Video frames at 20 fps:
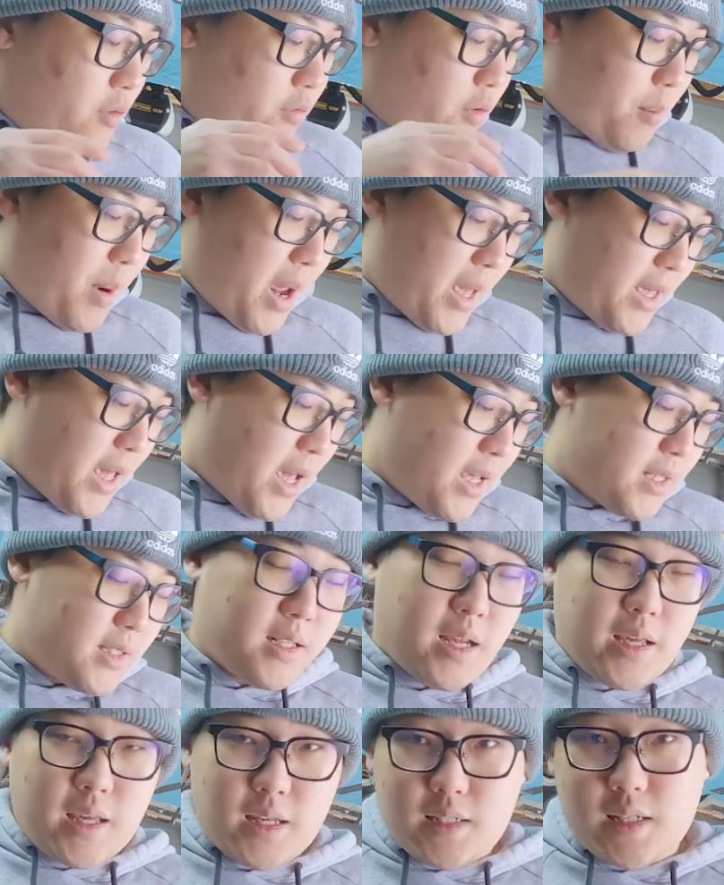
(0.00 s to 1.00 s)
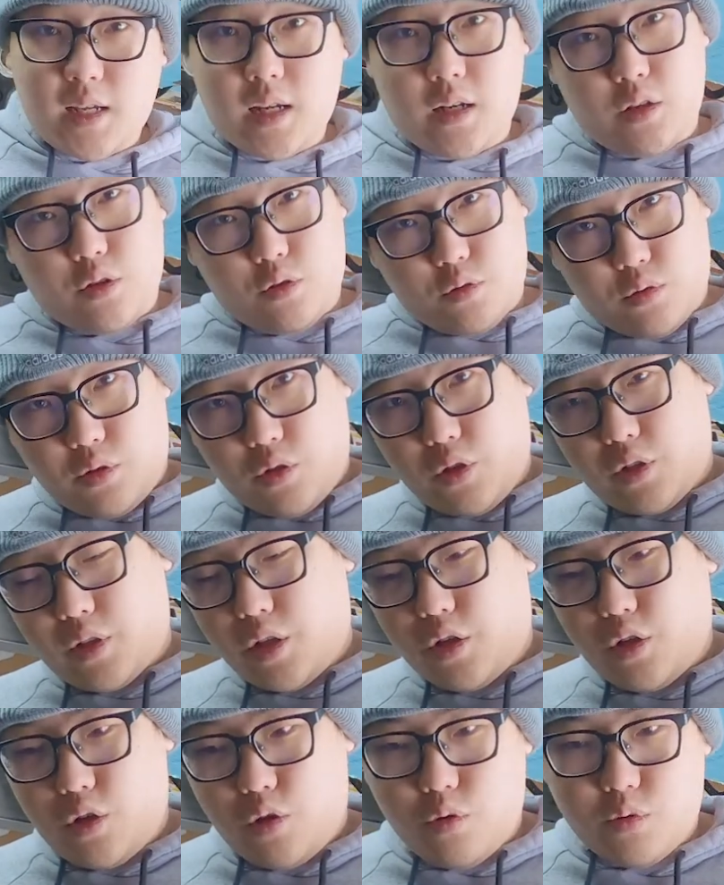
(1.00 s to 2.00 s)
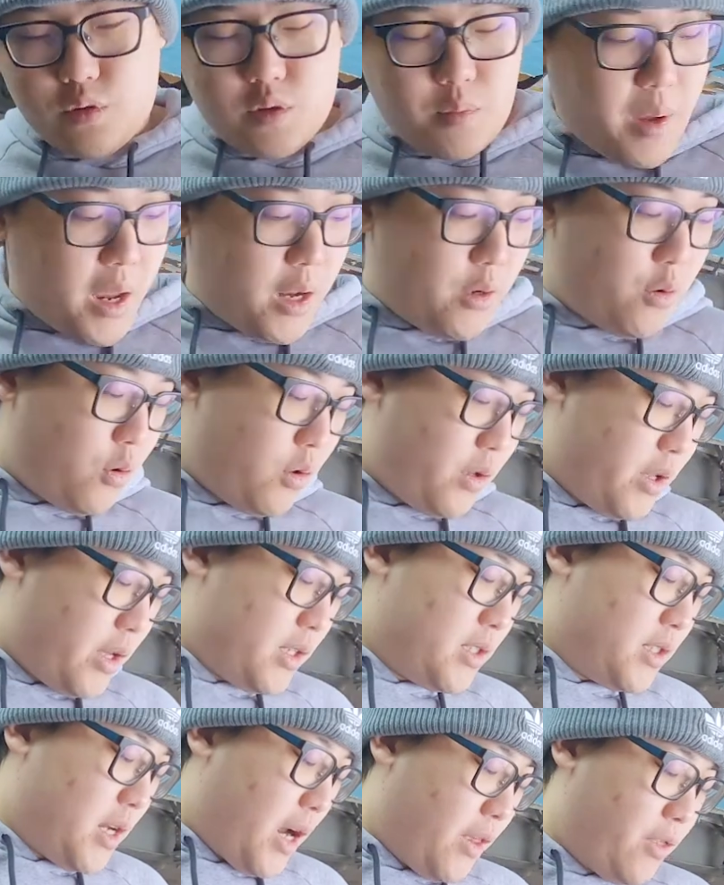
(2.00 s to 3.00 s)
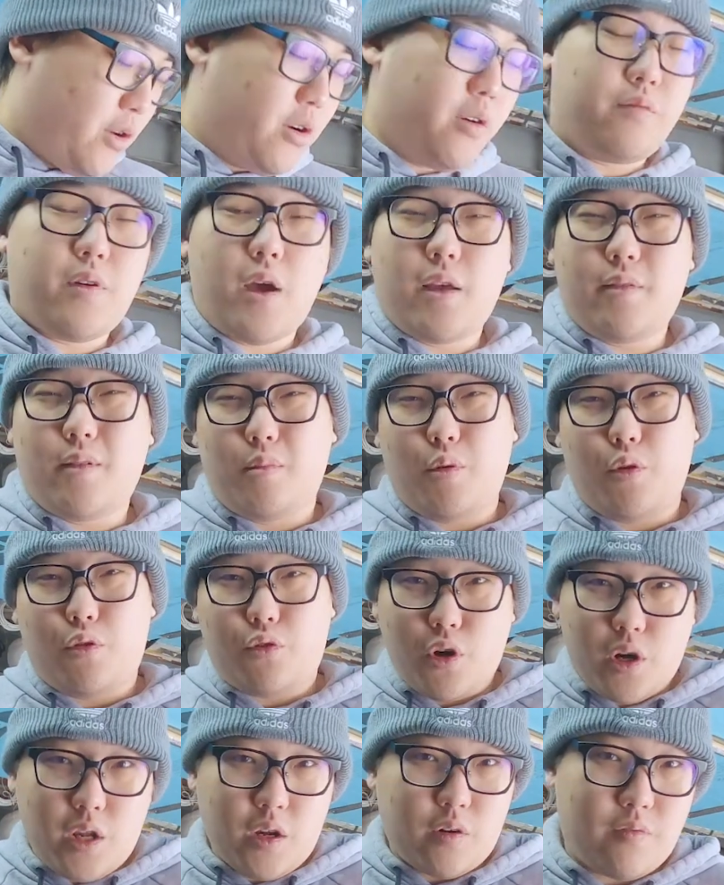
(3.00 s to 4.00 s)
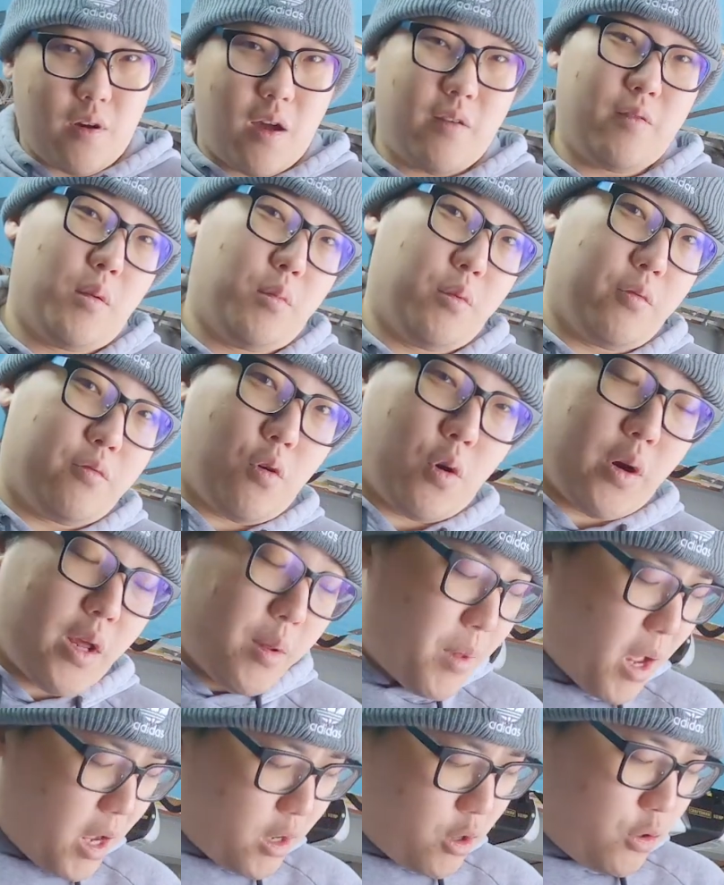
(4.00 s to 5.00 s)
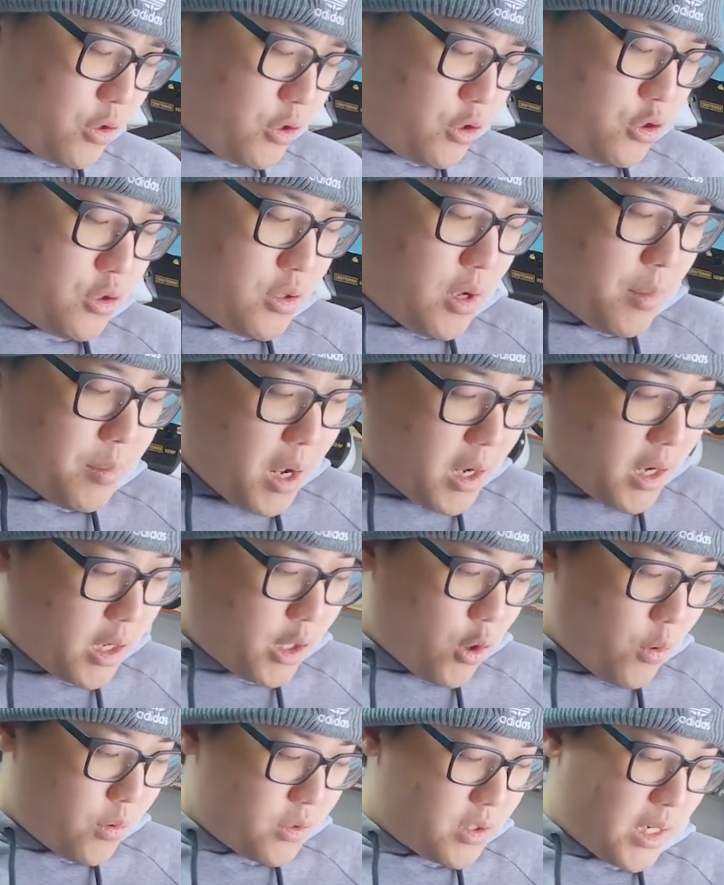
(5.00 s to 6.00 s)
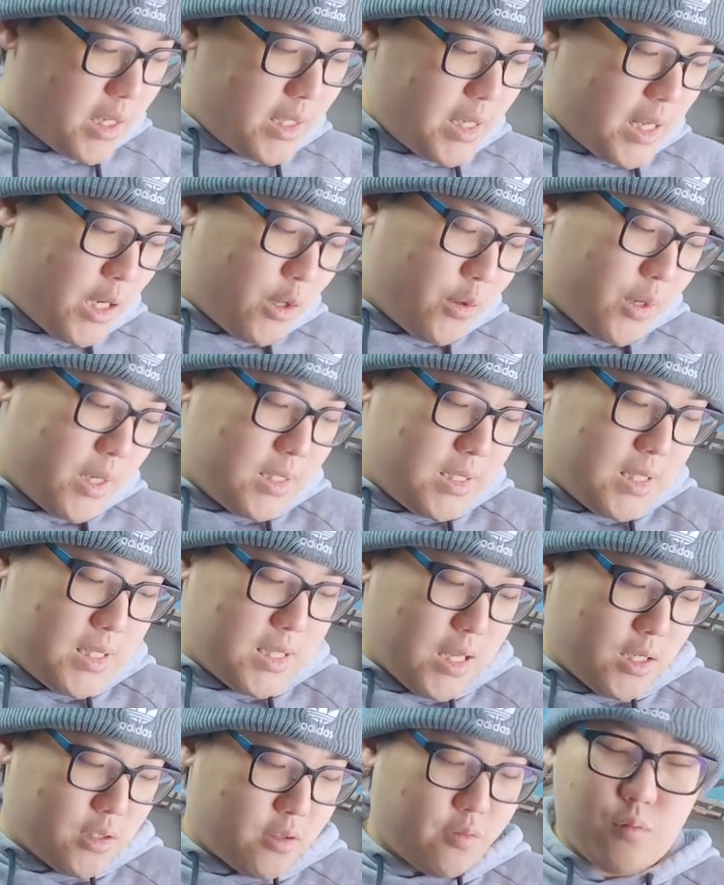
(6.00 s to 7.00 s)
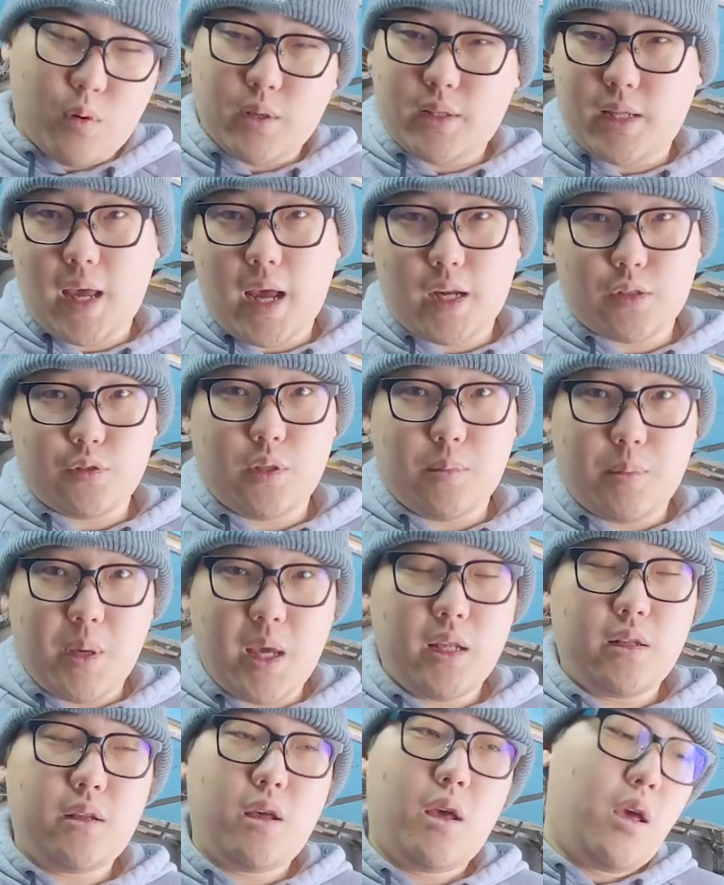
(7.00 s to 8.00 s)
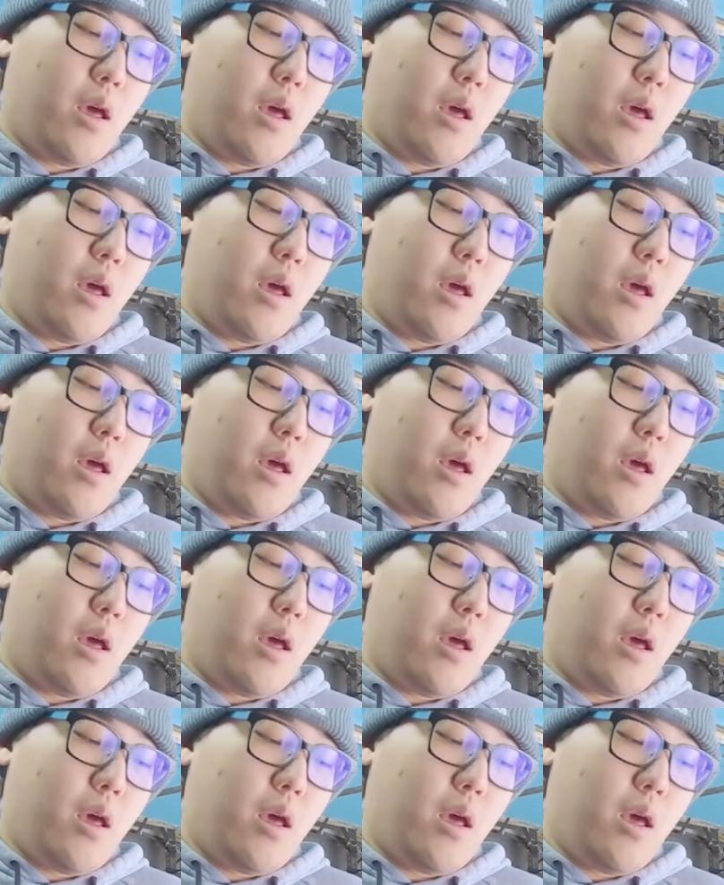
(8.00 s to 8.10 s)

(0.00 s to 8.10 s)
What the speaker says: For my case, like I said, you looked in the user manual, it's either 5W30 or 5W40. I'm not going to go into the nitty-gritty details of what they actually mean,